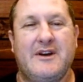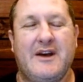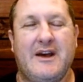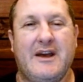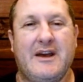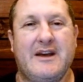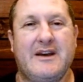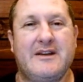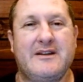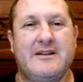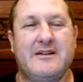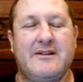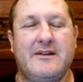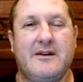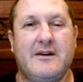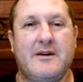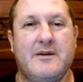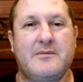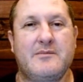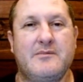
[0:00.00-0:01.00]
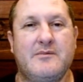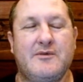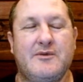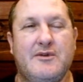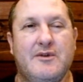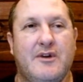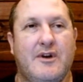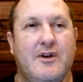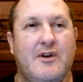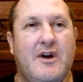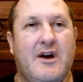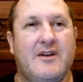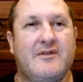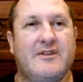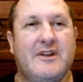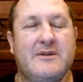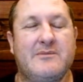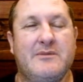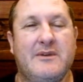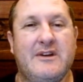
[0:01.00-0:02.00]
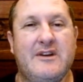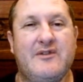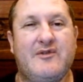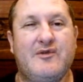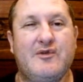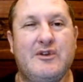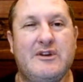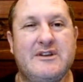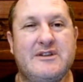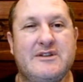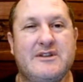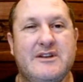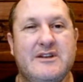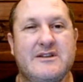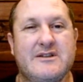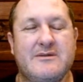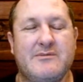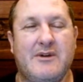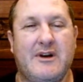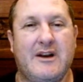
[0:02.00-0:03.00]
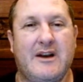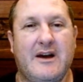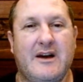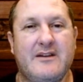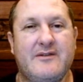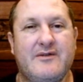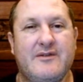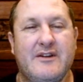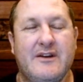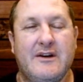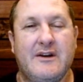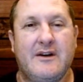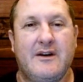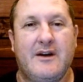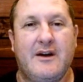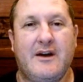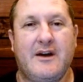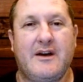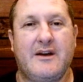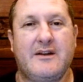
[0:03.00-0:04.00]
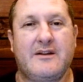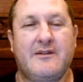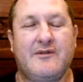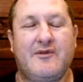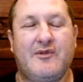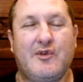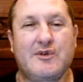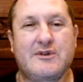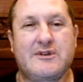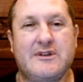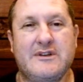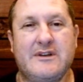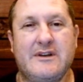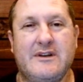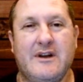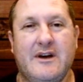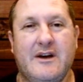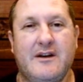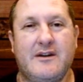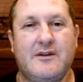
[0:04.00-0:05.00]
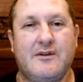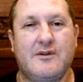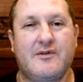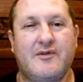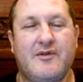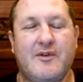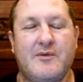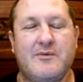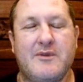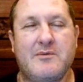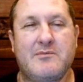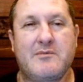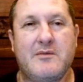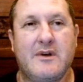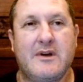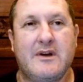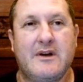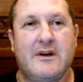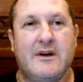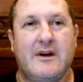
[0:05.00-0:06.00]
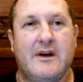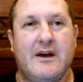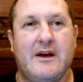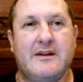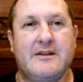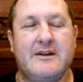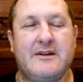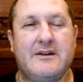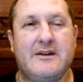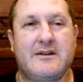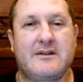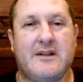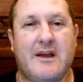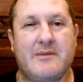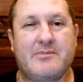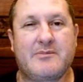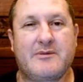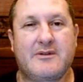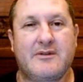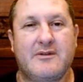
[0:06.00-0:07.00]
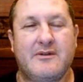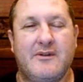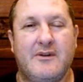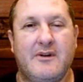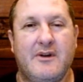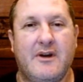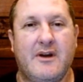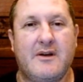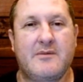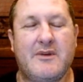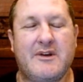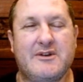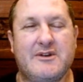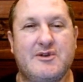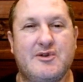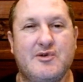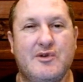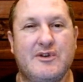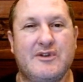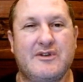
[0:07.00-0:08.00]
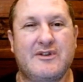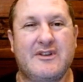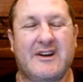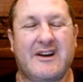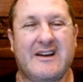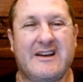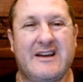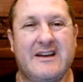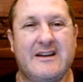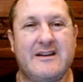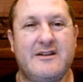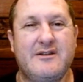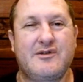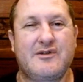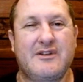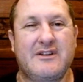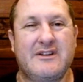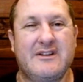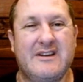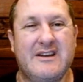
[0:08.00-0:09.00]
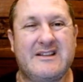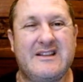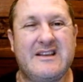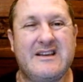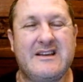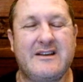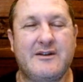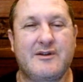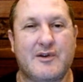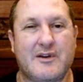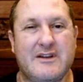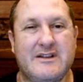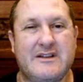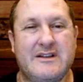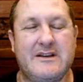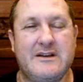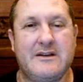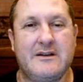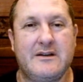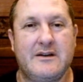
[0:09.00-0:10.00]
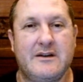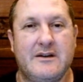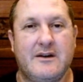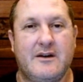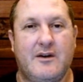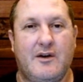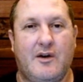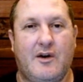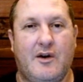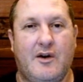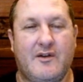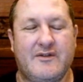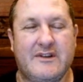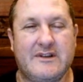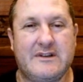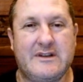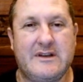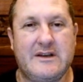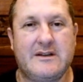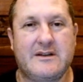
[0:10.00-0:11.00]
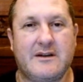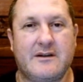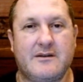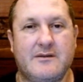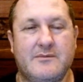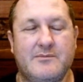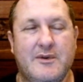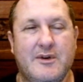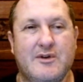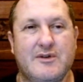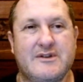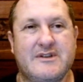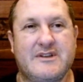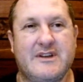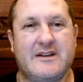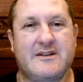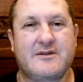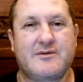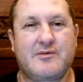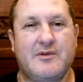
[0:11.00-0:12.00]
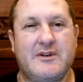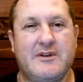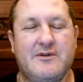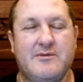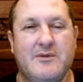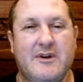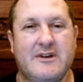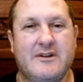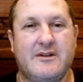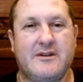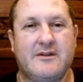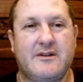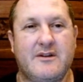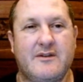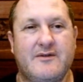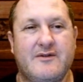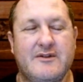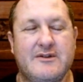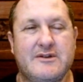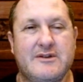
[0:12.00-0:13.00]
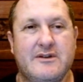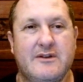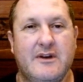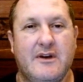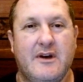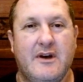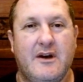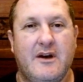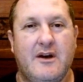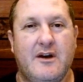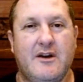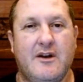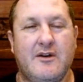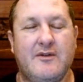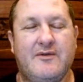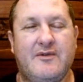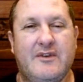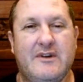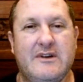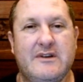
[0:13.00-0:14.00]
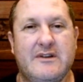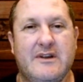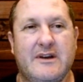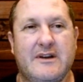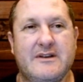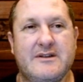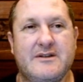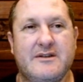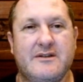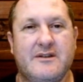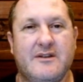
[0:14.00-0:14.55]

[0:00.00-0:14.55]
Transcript: And you know, I've done many foolish things in my life, and fortunately I learned from them and then adapt and make sure that I get into the nitty-gritty of the detail, because that's where you make the difference. And hopefully that is a